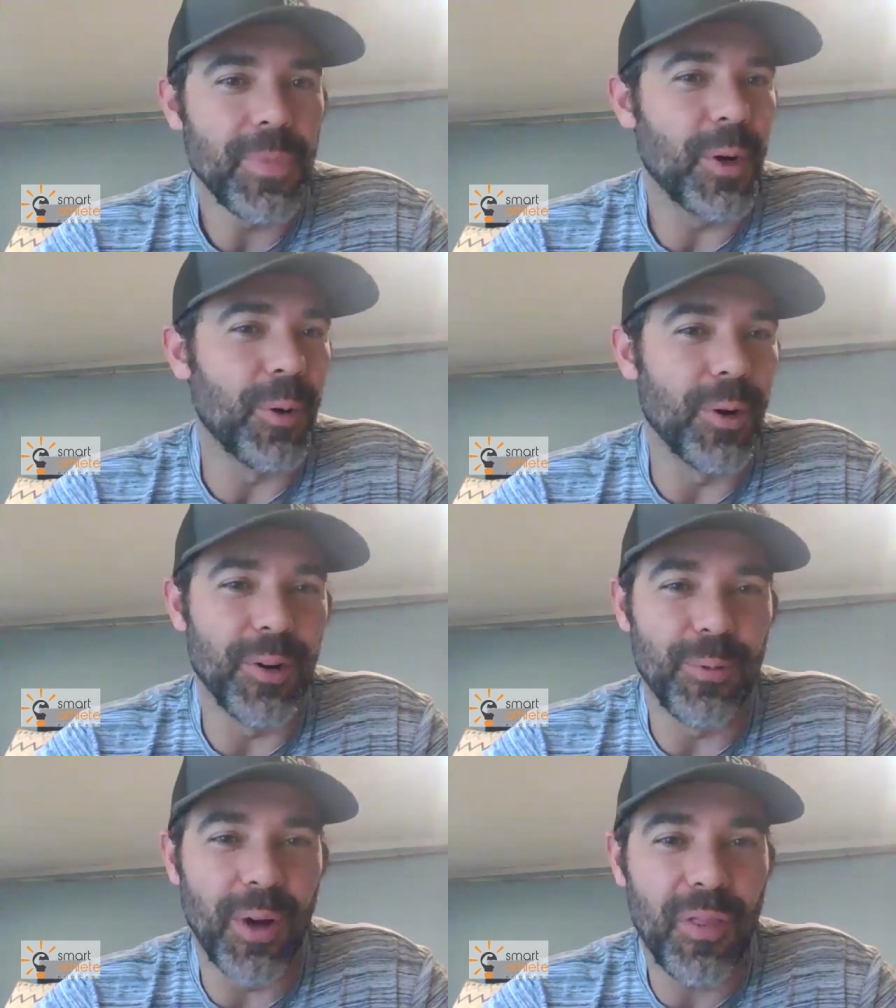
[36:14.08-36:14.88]

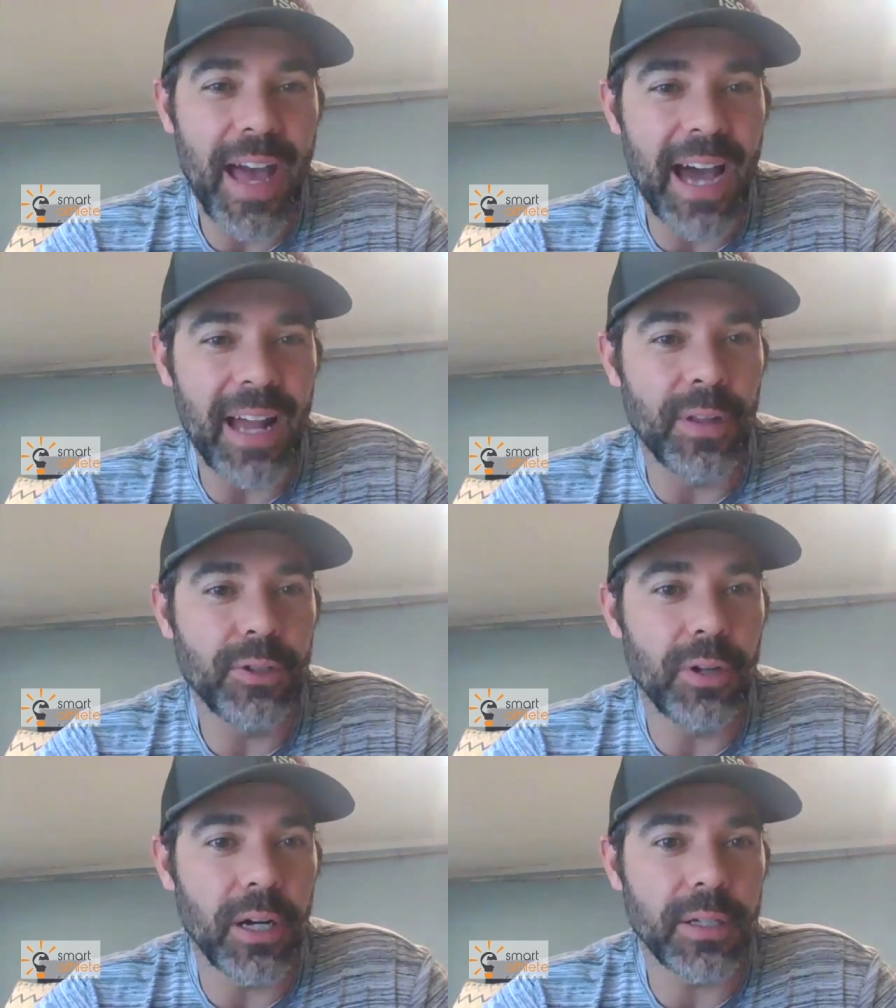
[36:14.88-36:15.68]
Or what they had in the
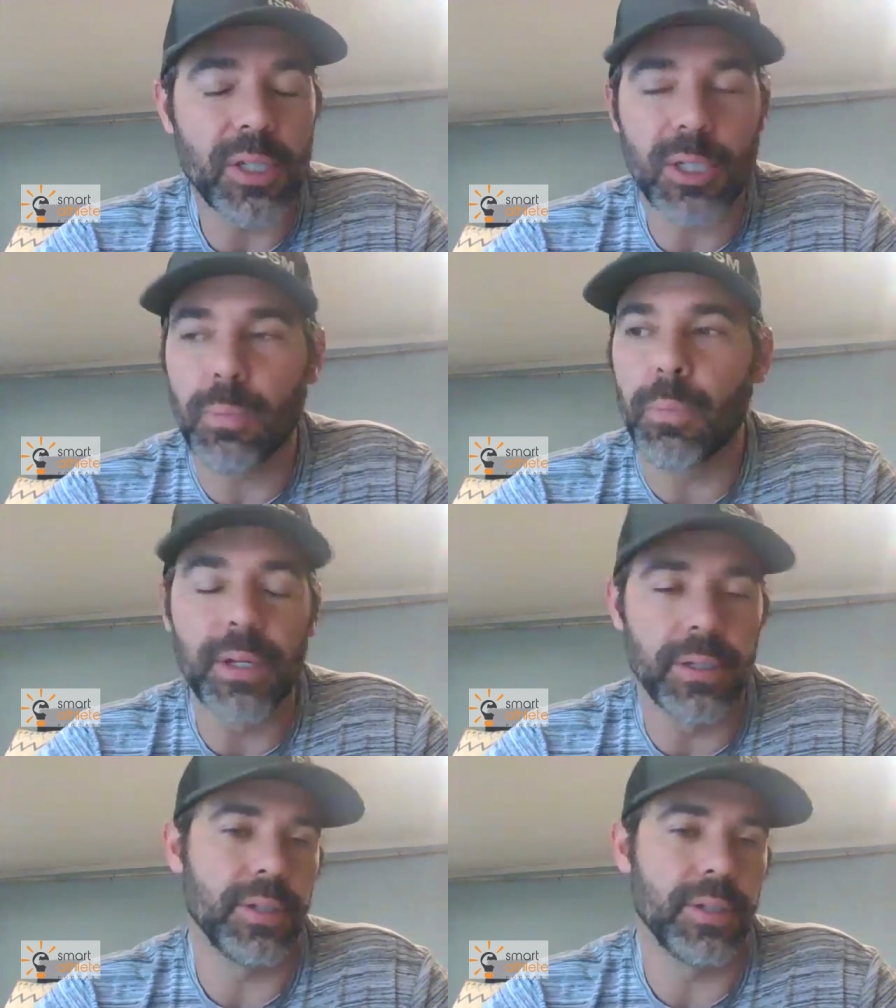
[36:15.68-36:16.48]
truck
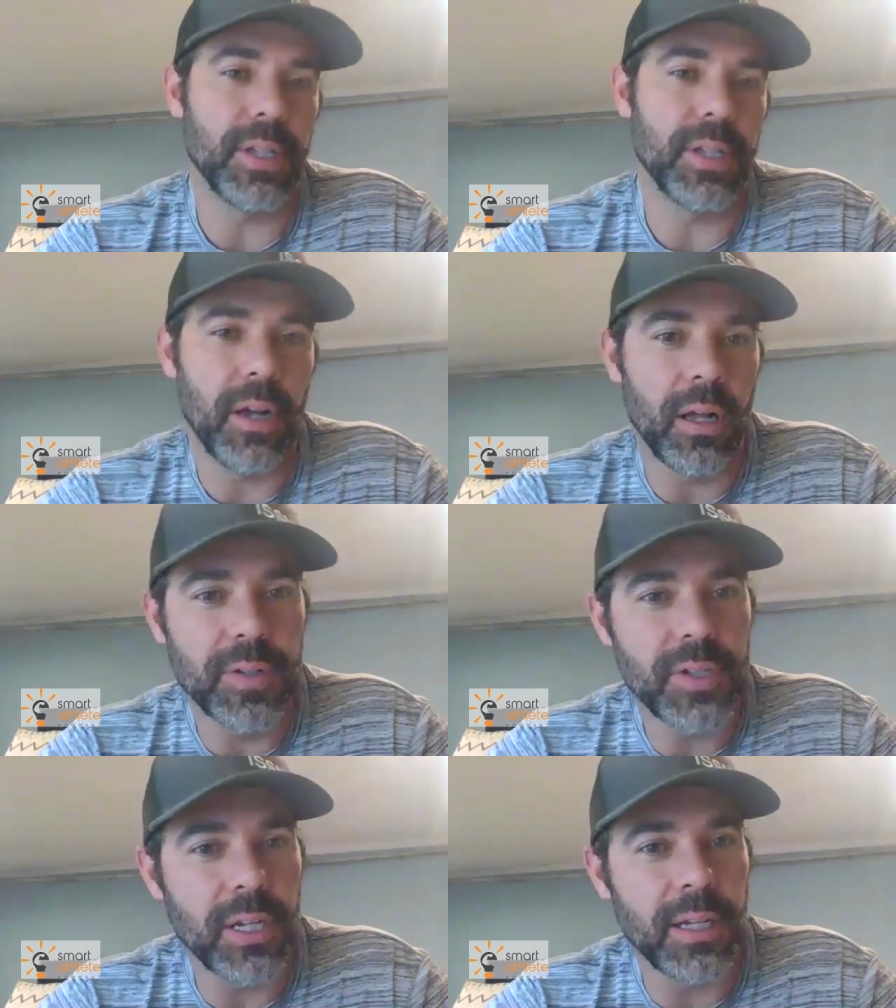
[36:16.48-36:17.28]
spills, and all of
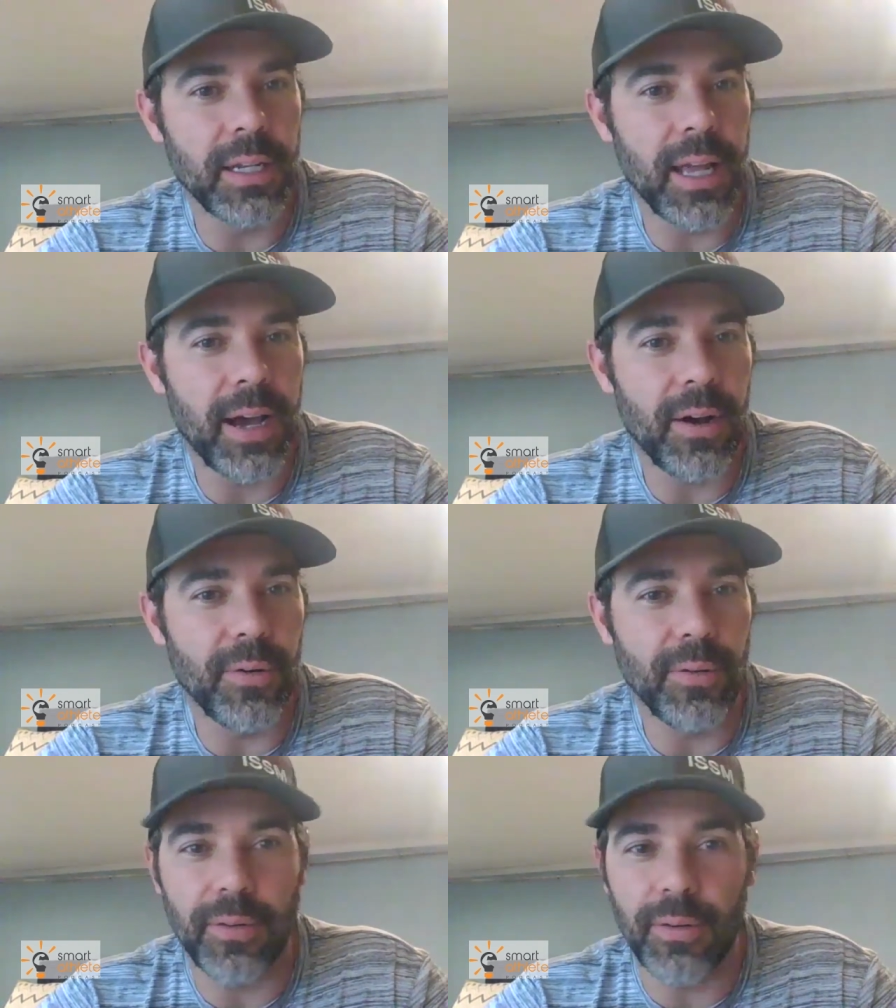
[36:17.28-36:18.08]
a sudden
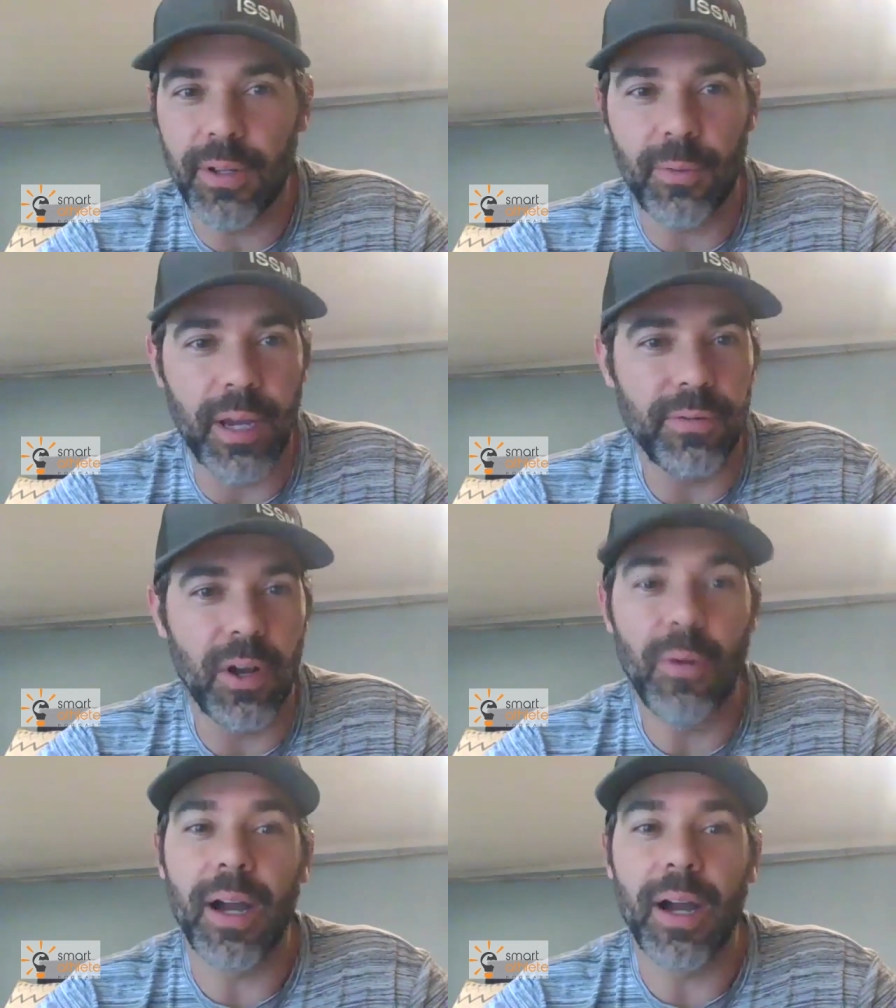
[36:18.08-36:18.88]
now we have
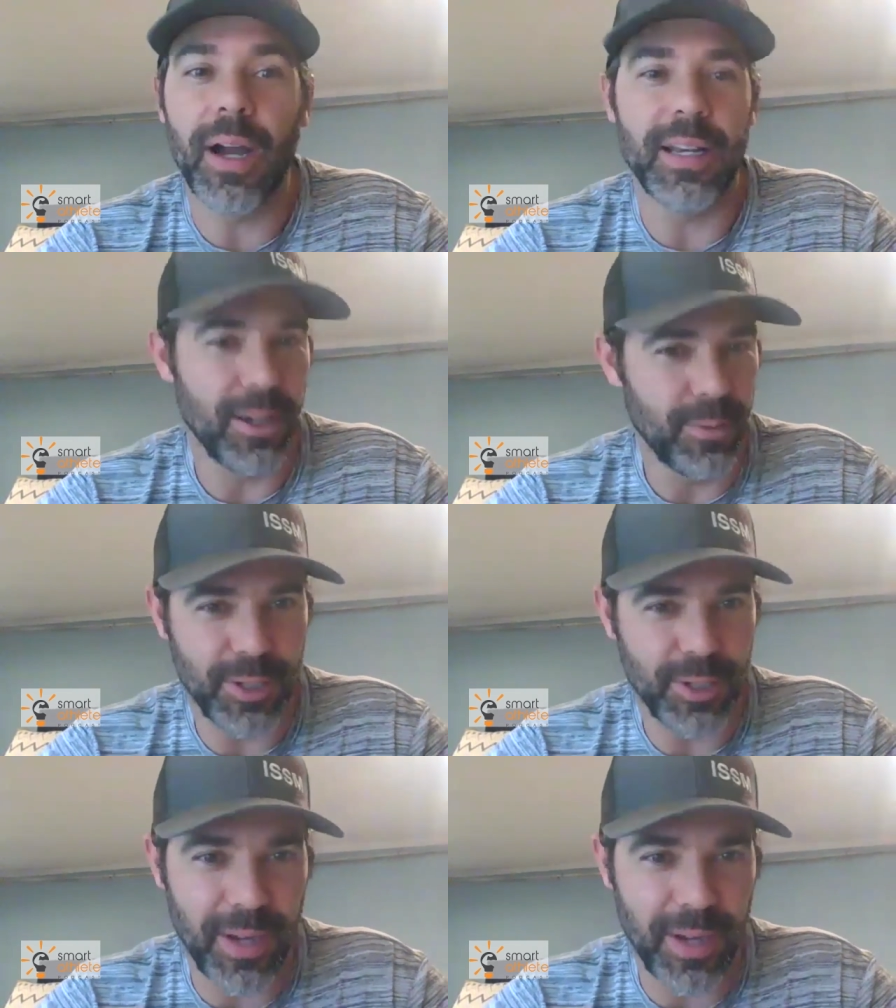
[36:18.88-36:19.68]
no idea
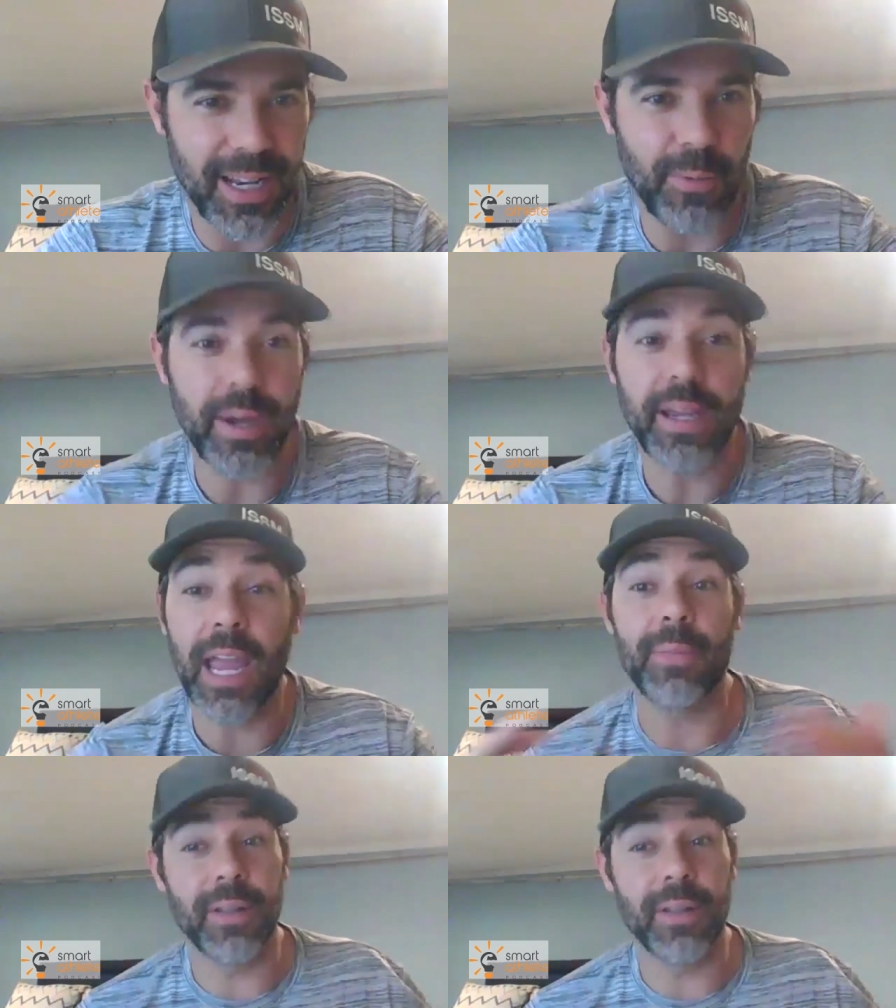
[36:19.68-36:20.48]
what you ate. And we
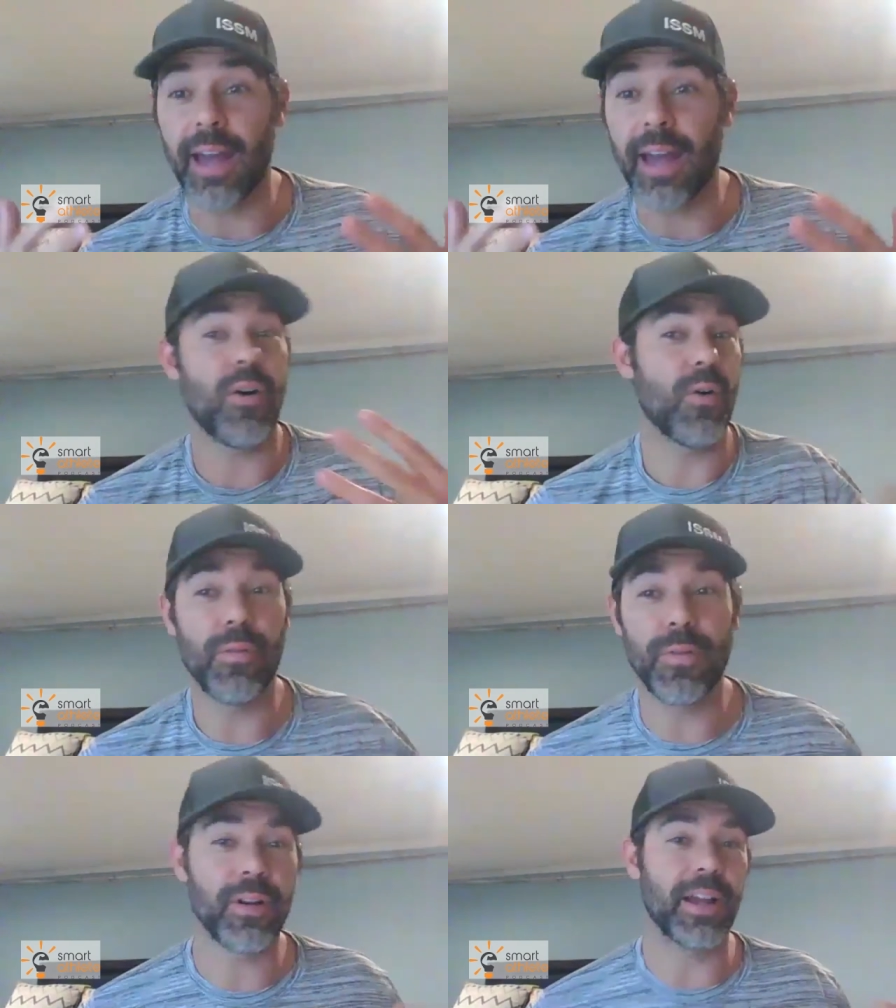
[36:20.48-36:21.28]
came into that
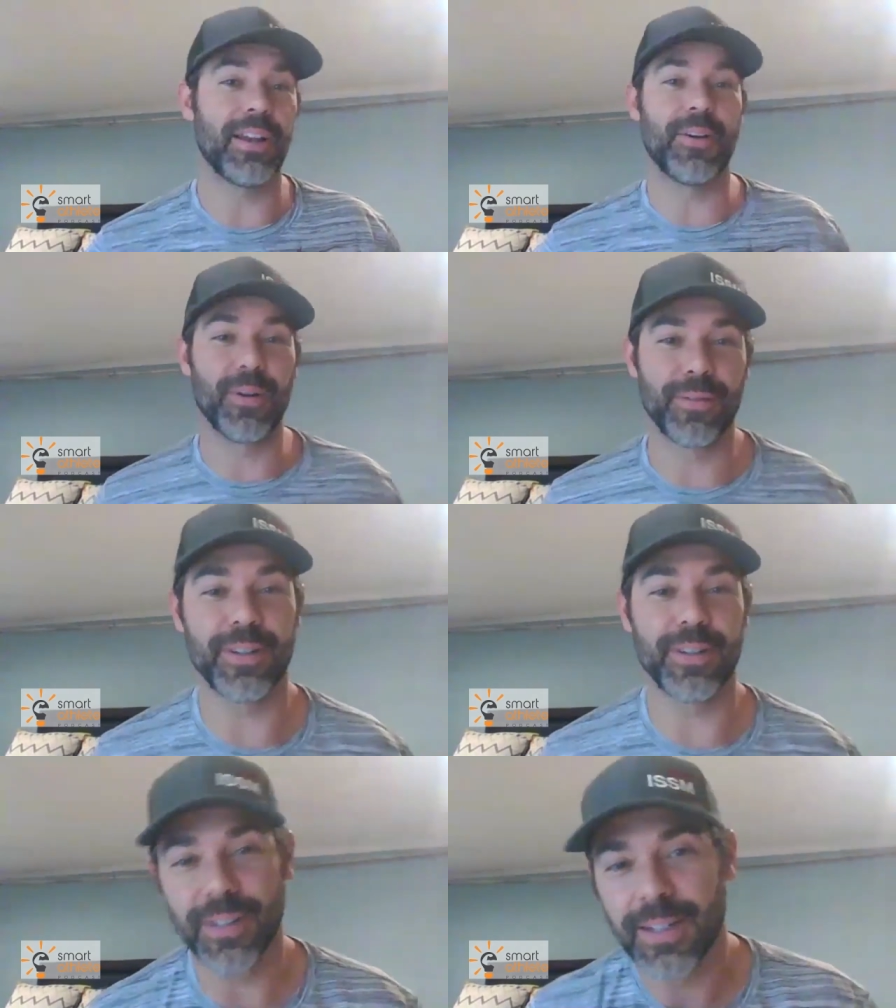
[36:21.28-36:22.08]
over and
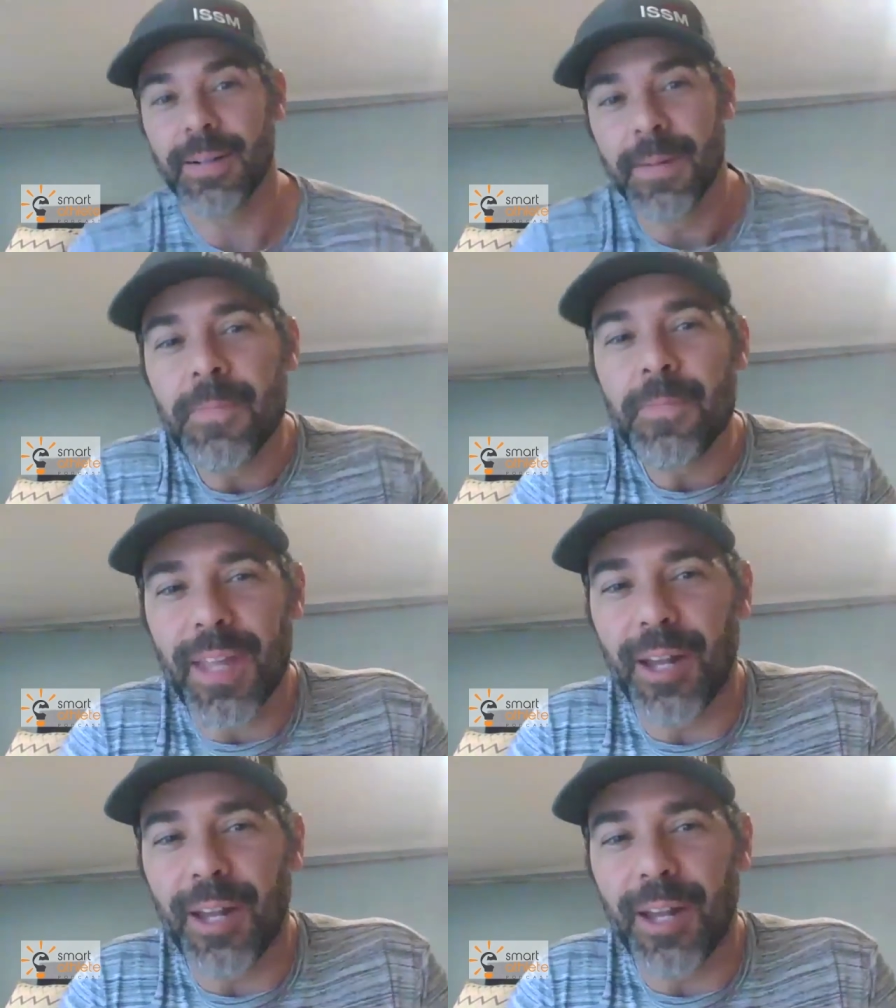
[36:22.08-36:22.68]
over. Yeah.